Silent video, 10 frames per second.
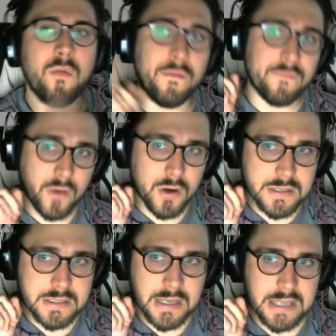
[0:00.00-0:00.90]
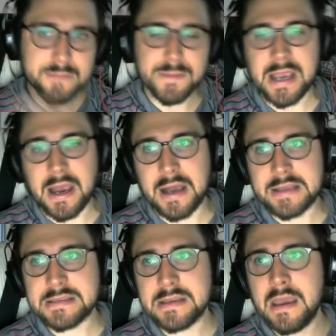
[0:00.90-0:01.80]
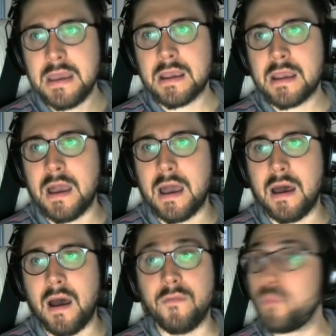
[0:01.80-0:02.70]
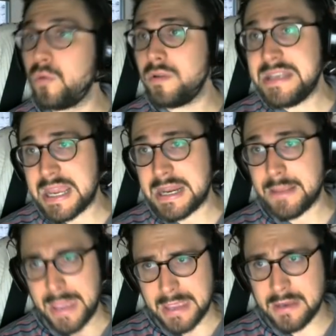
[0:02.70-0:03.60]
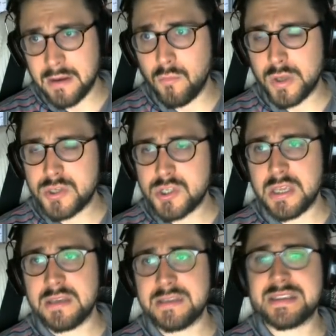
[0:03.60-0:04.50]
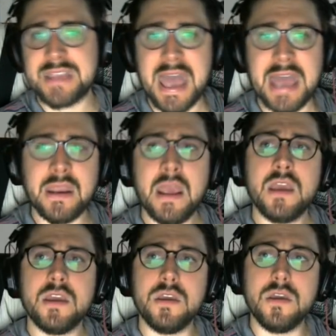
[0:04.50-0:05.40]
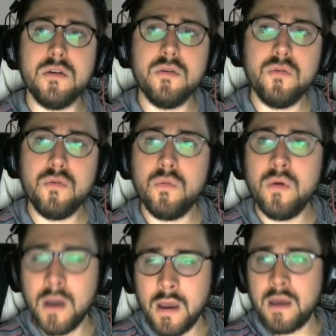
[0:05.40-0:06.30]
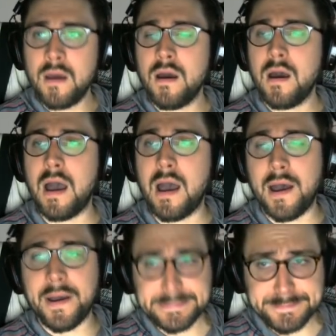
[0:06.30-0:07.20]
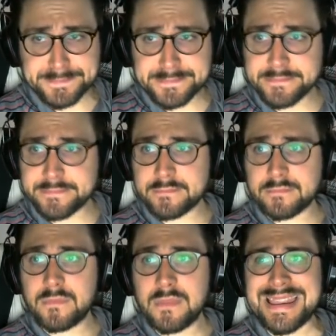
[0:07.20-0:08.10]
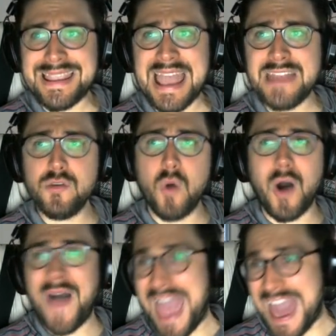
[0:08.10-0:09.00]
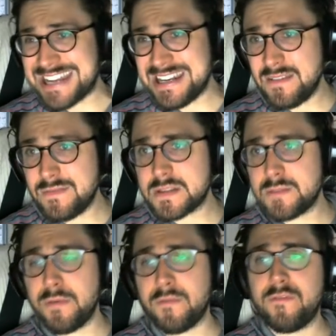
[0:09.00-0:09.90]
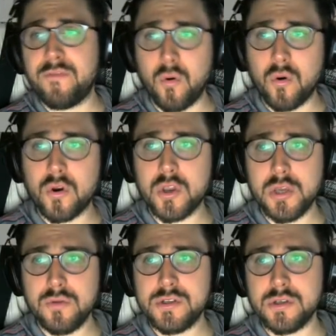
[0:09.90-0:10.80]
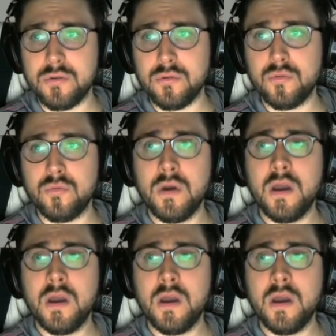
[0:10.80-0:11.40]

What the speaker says: Well, first, it's because of a ruling Danny made, which is that you do all additives before you do